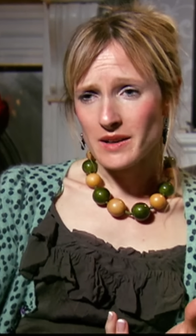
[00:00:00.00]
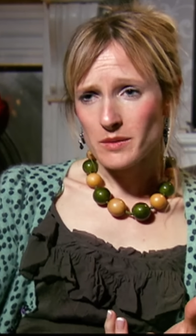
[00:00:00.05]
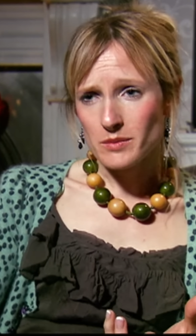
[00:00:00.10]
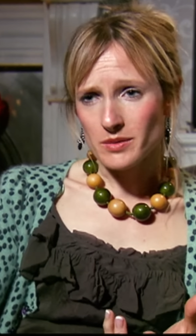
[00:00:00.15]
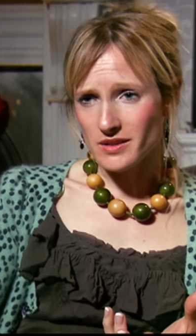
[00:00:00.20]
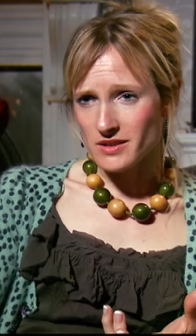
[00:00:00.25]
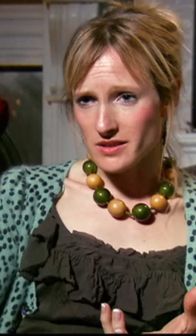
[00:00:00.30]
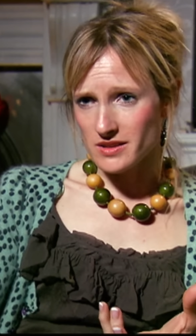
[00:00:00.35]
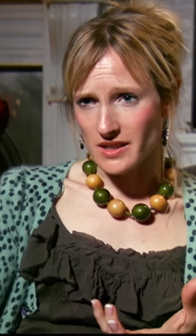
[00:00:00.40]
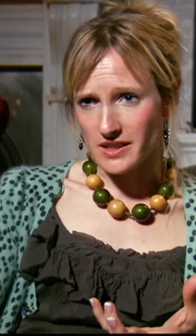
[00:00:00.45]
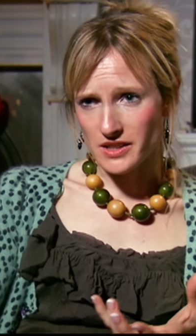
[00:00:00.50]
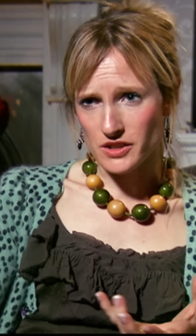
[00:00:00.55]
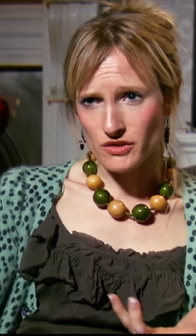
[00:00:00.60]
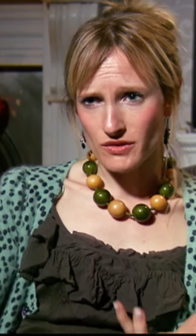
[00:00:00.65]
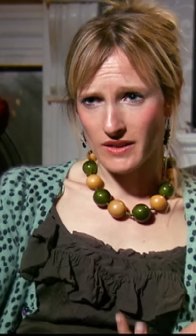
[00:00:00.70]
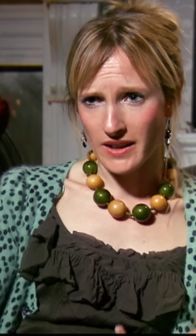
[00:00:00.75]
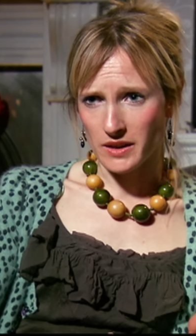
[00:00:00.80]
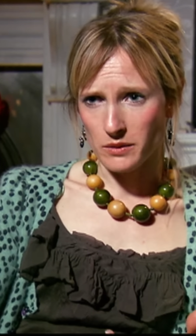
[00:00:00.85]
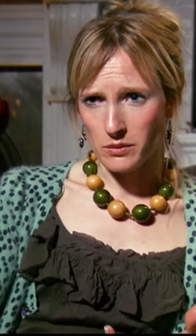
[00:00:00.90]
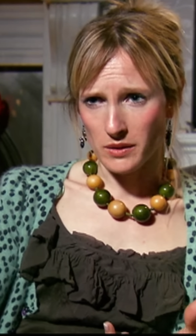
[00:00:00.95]
because like
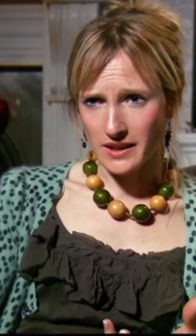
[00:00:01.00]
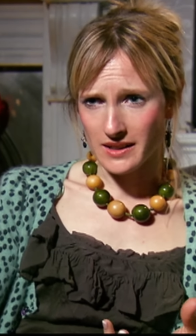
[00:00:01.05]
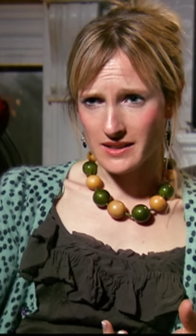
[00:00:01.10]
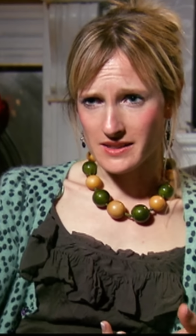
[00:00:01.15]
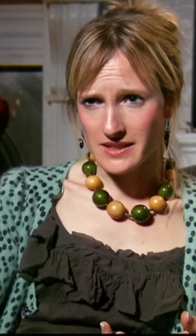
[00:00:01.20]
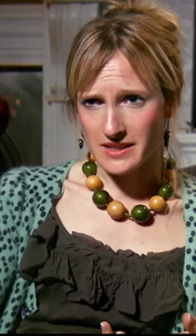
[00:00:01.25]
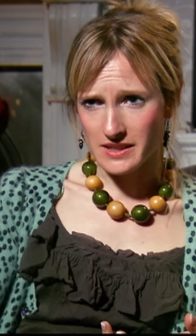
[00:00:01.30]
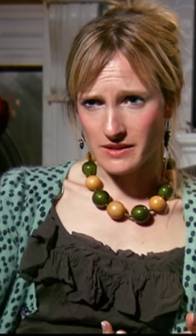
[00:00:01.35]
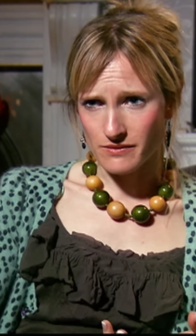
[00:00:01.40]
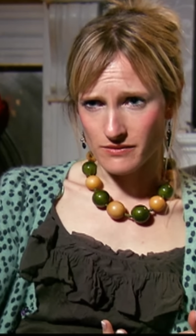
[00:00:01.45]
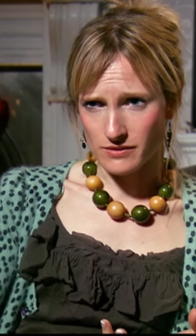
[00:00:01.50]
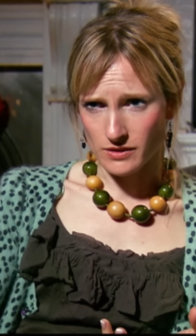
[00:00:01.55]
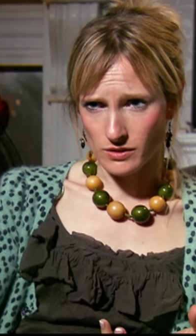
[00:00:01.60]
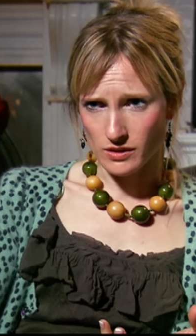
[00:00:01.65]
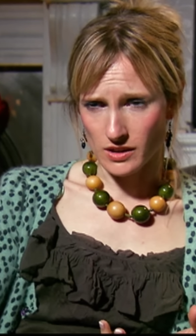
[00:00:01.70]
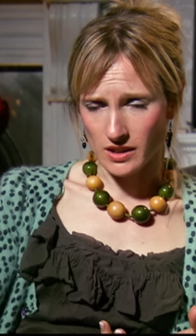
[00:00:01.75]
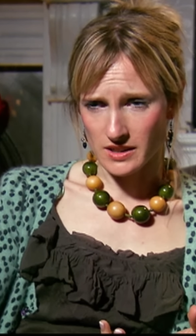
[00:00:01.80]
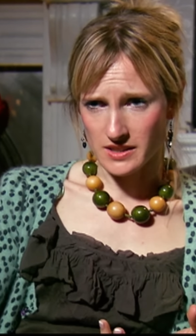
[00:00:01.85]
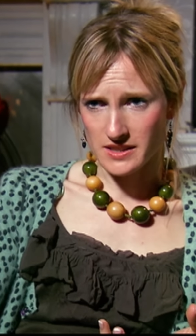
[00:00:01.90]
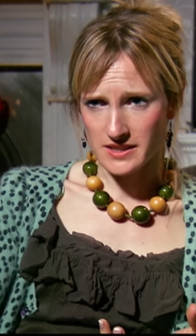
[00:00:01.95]
straight away he said it
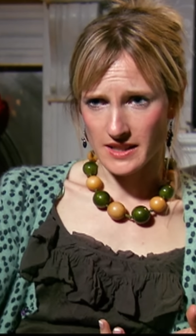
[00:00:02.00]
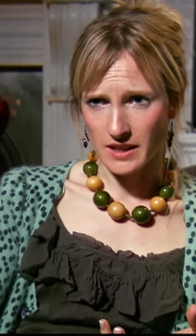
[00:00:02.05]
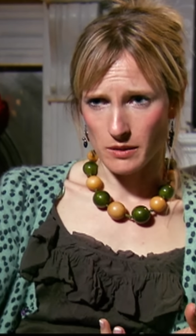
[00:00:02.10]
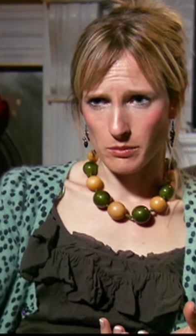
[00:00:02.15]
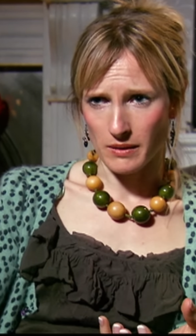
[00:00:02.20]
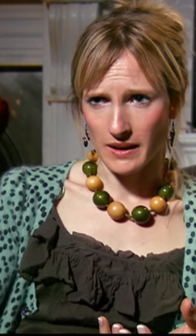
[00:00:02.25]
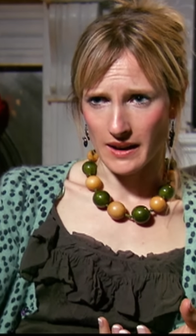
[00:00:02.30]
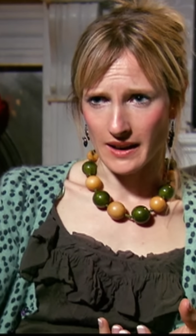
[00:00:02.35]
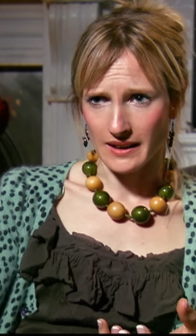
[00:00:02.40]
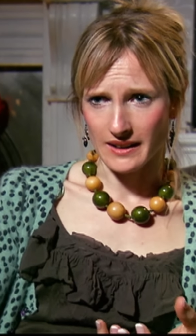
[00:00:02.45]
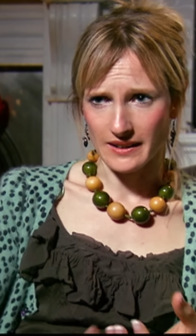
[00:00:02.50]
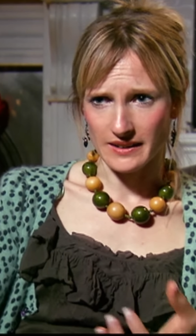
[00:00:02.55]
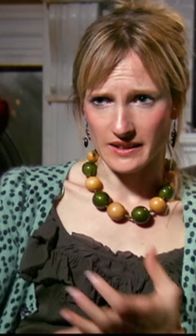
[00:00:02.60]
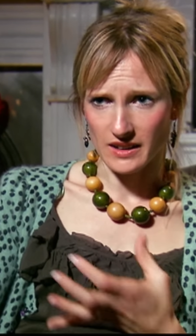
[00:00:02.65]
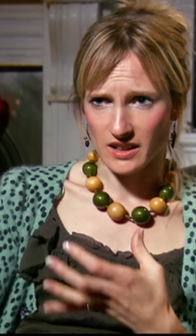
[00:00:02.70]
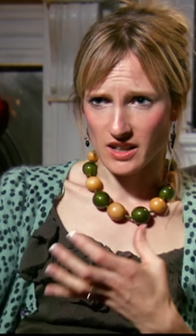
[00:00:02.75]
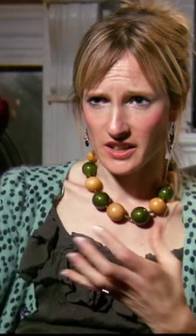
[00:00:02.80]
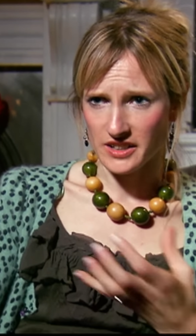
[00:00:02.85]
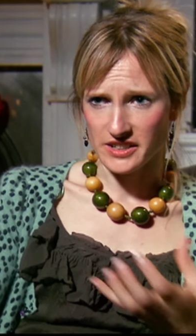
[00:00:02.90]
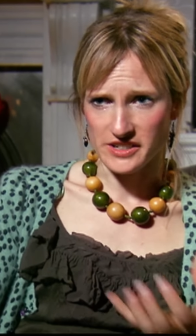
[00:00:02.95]
looked like a sick bag and I
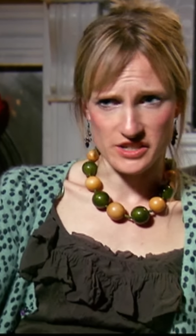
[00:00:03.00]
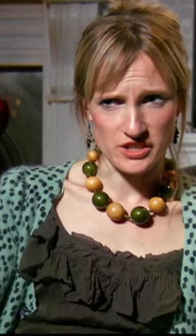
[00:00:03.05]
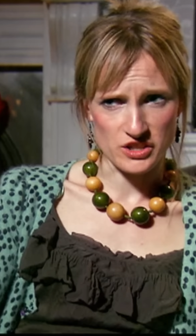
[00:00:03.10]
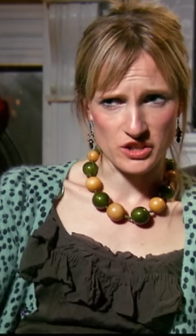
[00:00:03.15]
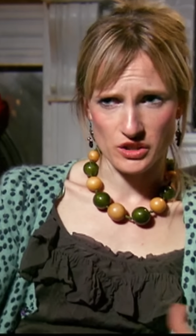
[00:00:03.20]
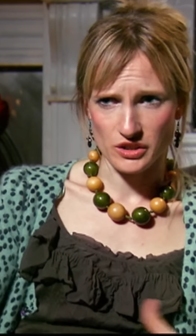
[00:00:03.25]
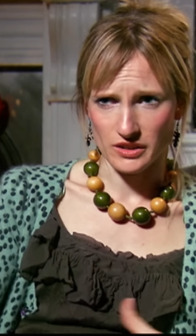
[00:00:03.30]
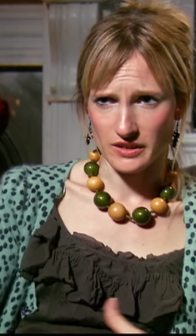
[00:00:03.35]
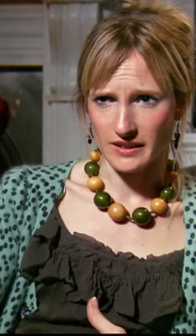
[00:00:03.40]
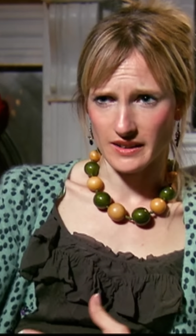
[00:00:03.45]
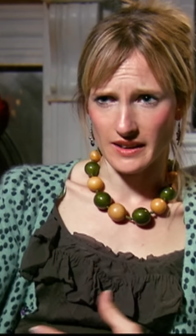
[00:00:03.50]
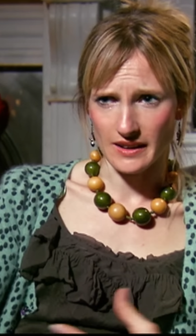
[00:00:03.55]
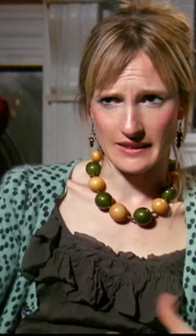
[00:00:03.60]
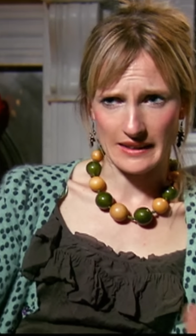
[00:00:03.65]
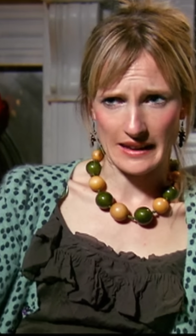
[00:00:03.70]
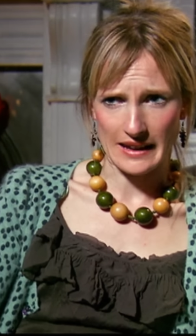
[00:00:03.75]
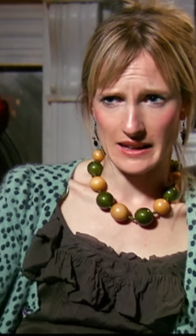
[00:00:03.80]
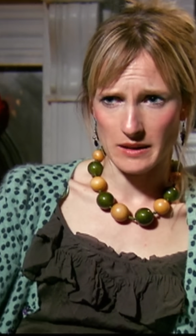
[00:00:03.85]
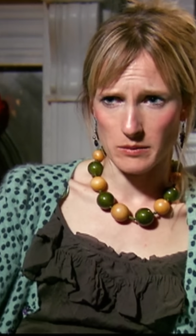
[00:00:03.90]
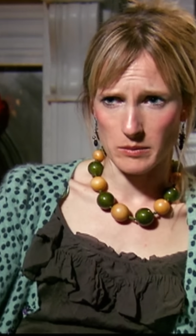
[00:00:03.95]
kind of just couldn't get
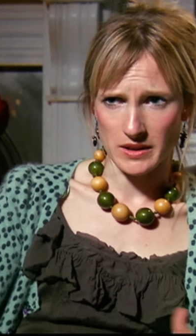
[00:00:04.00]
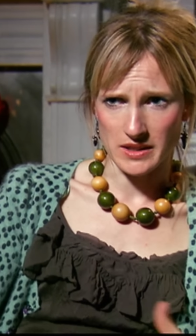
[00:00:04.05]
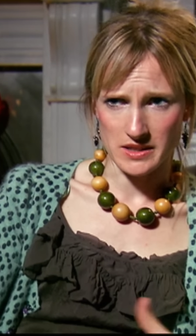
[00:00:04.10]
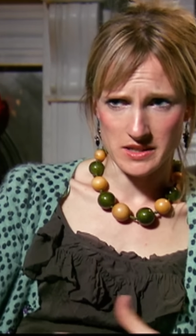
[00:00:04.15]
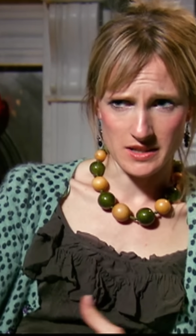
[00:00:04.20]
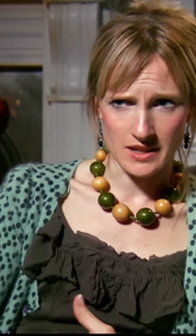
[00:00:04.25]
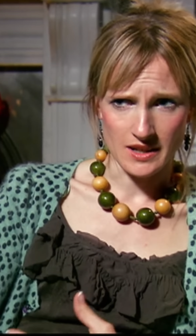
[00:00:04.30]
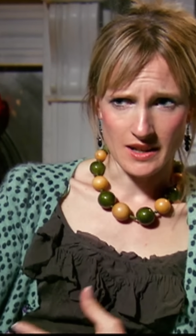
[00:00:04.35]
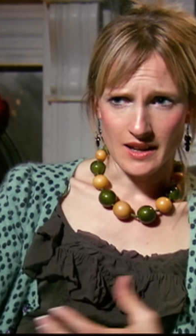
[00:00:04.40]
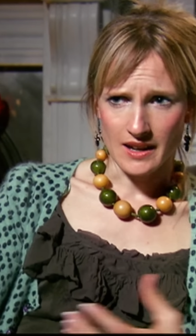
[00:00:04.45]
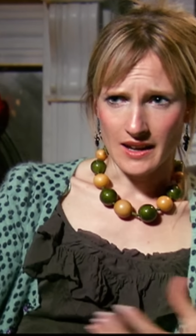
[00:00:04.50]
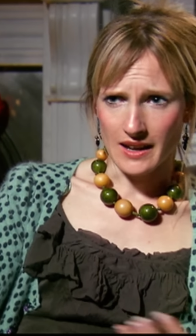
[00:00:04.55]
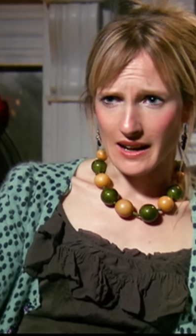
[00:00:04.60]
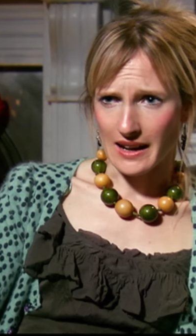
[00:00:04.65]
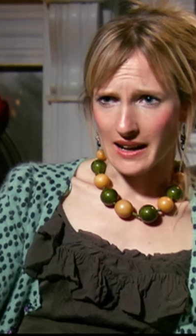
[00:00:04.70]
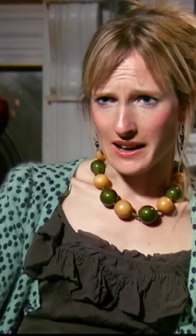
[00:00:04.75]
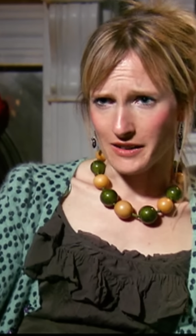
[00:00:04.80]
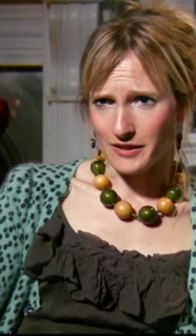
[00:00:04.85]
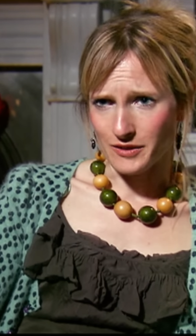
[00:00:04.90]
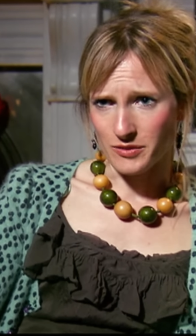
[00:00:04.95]
that image
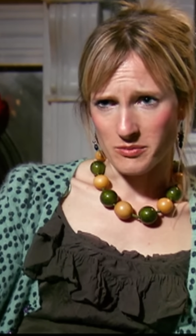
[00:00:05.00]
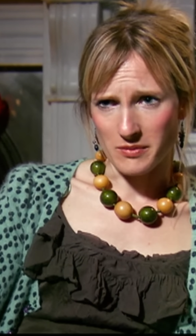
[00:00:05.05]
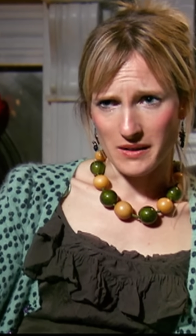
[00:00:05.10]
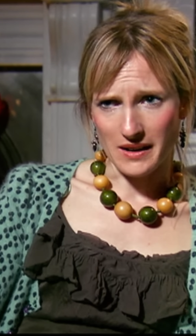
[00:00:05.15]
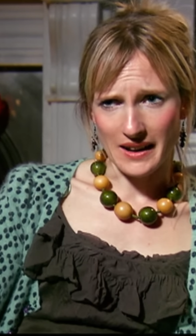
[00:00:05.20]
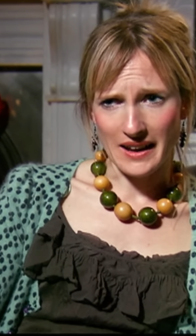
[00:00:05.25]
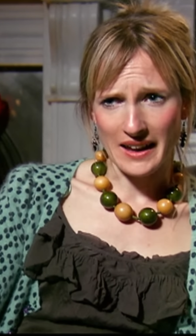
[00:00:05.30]
out of my